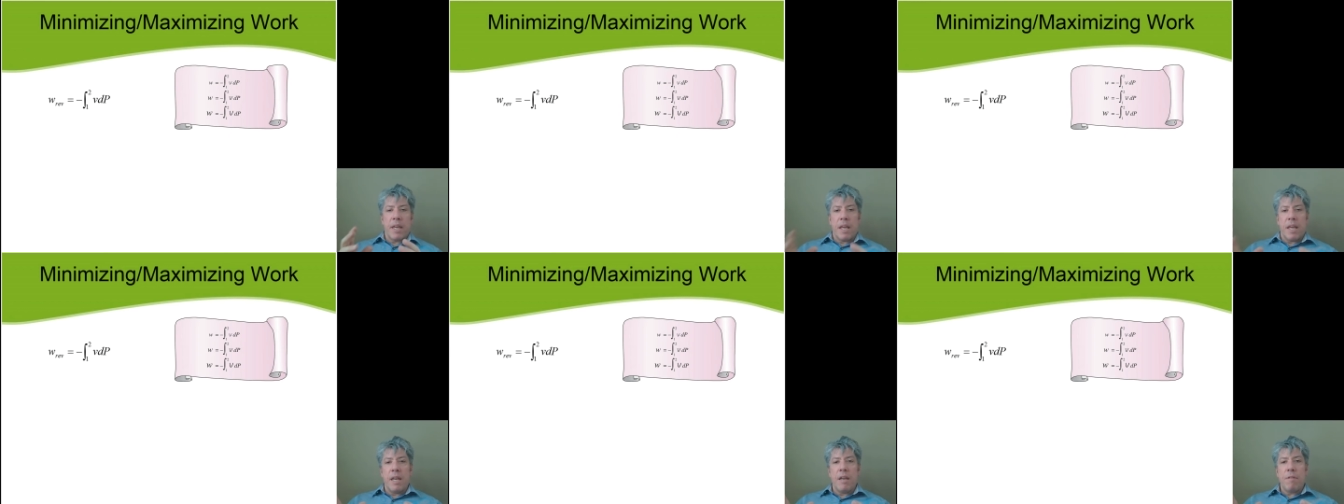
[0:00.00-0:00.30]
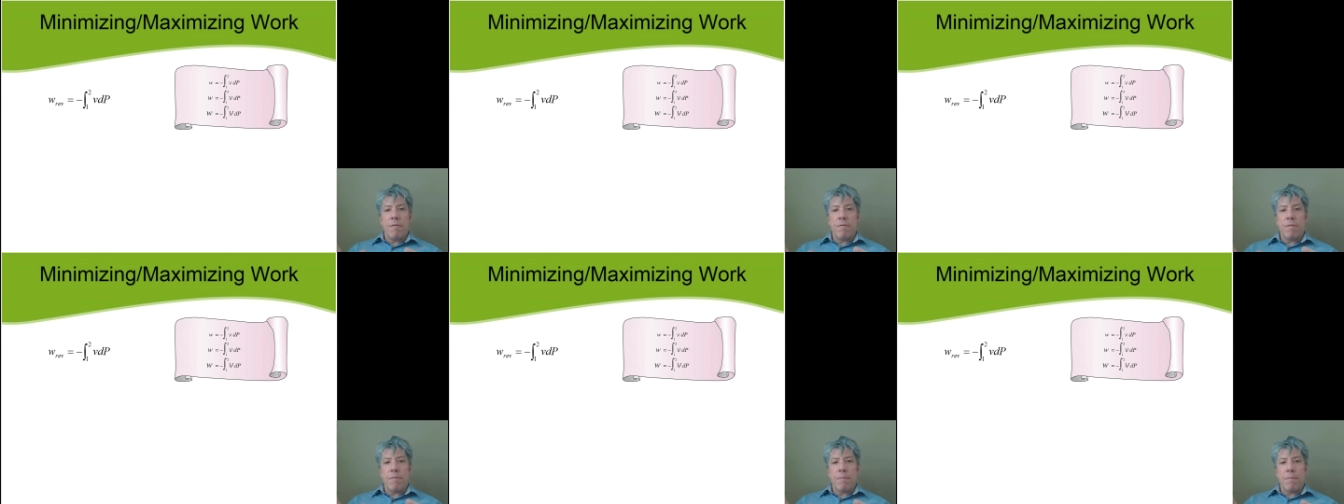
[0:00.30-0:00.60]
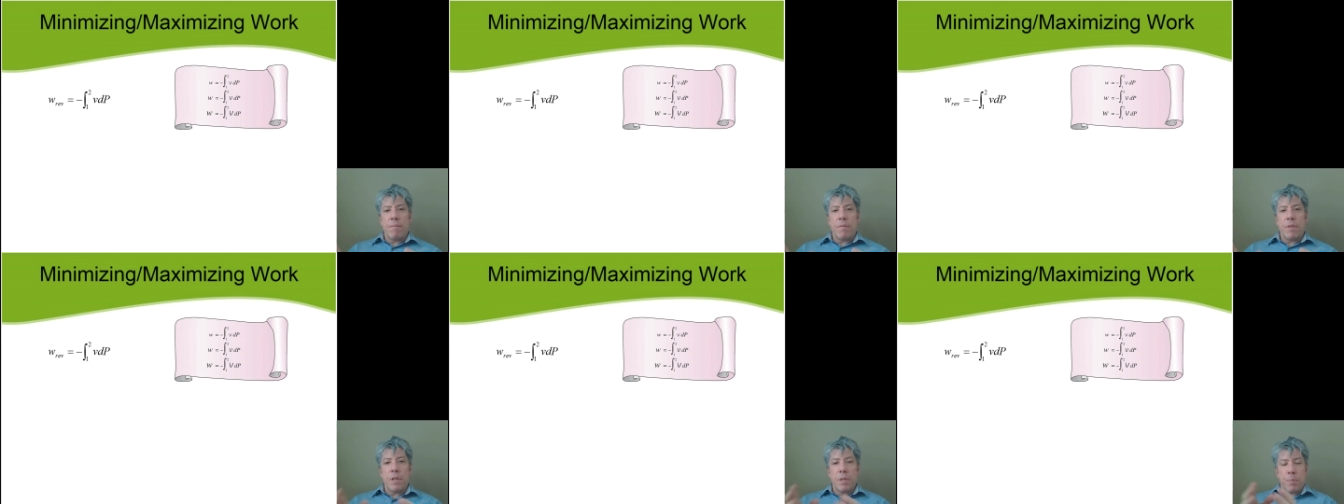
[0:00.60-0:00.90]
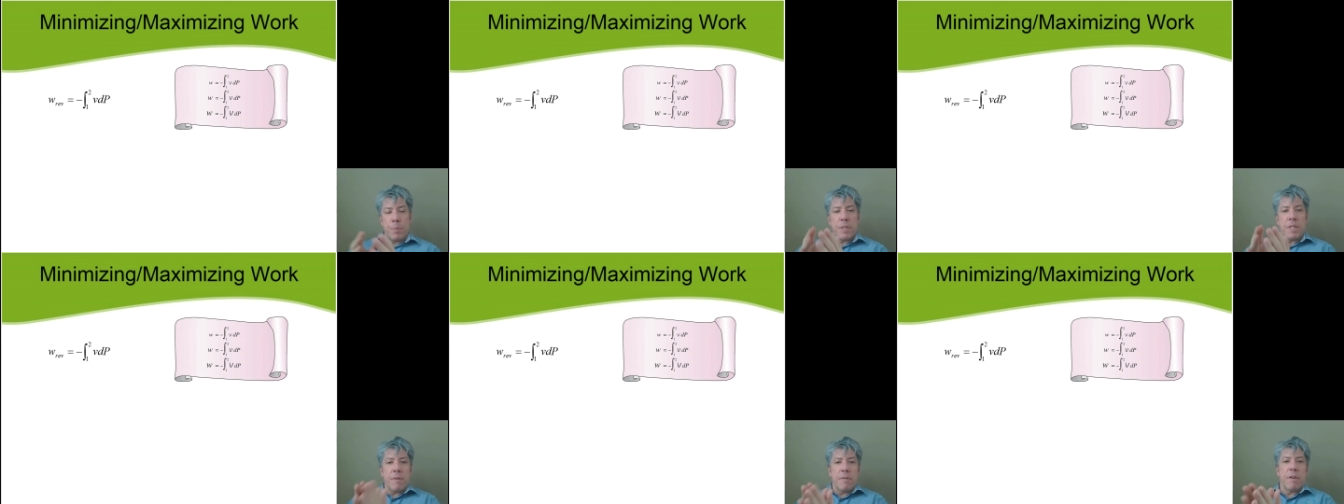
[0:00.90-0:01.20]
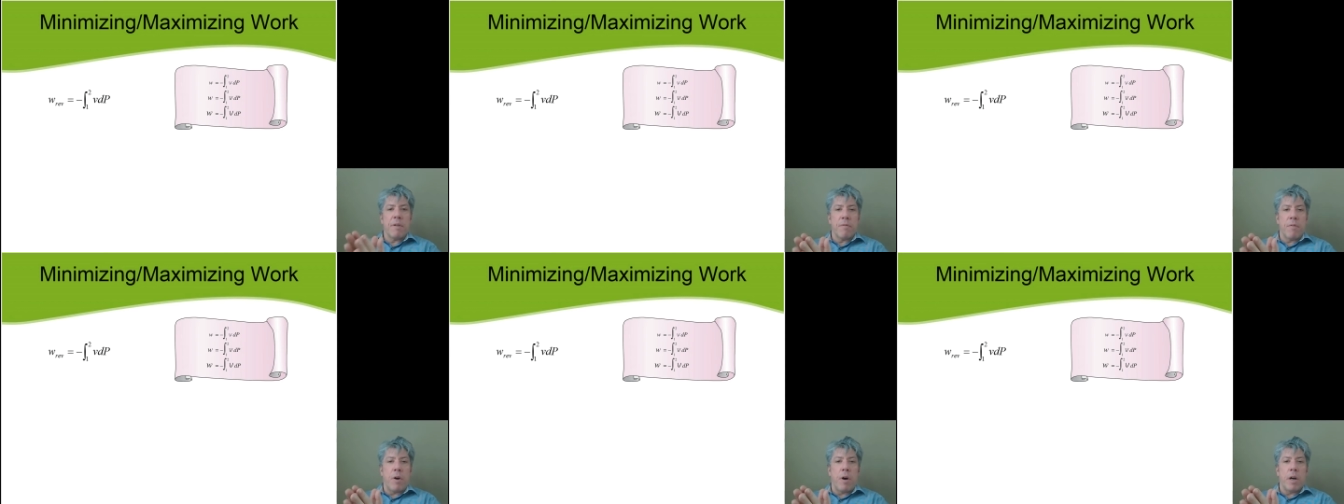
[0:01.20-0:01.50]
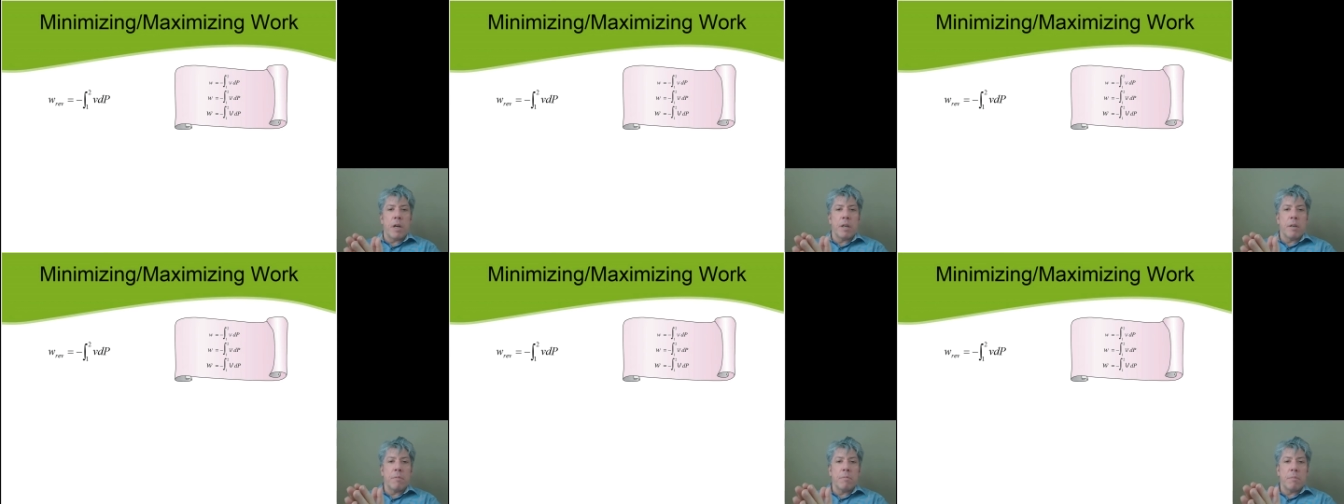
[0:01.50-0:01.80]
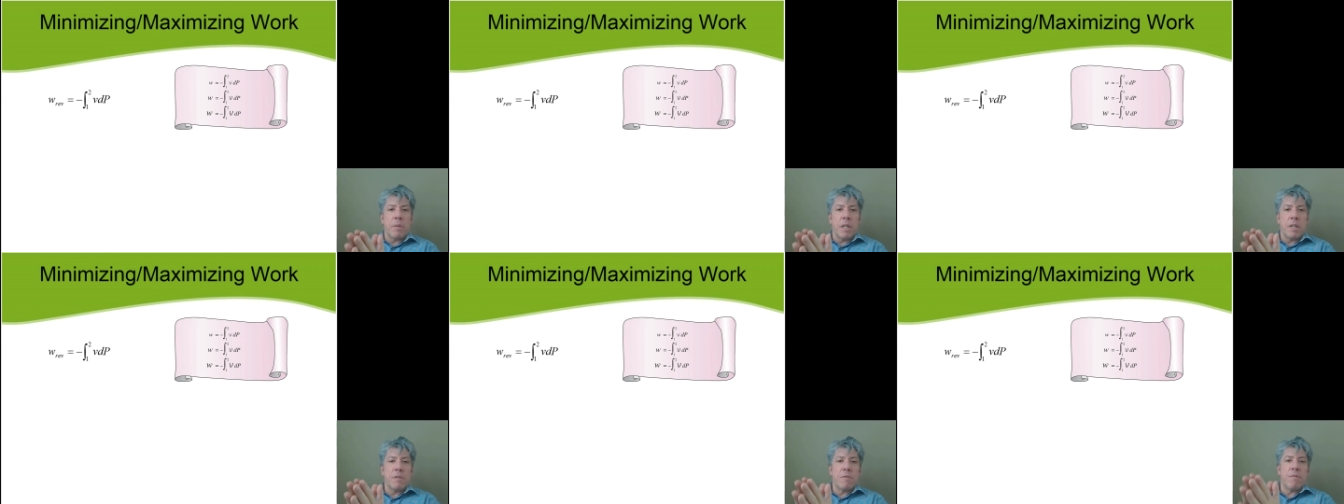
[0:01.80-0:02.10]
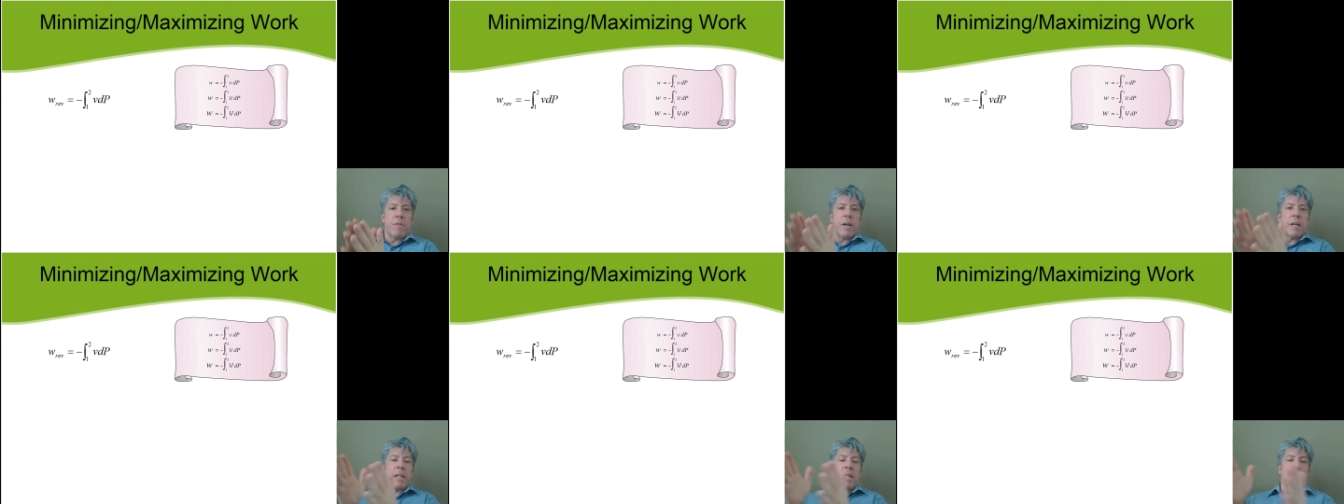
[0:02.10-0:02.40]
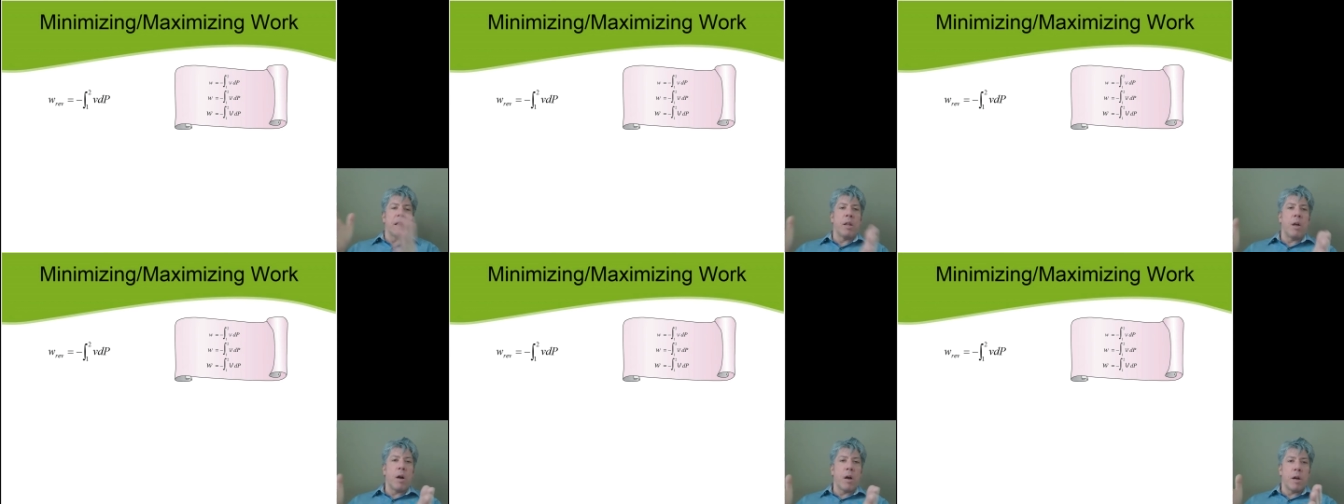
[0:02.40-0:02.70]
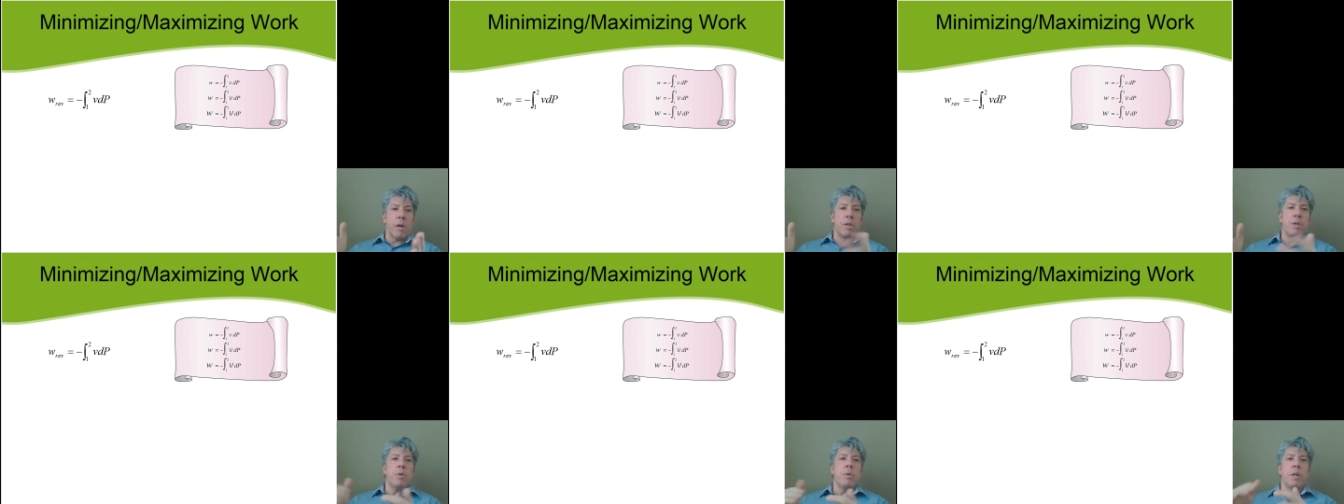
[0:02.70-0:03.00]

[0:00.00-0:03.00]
If the specific volume is fairly large,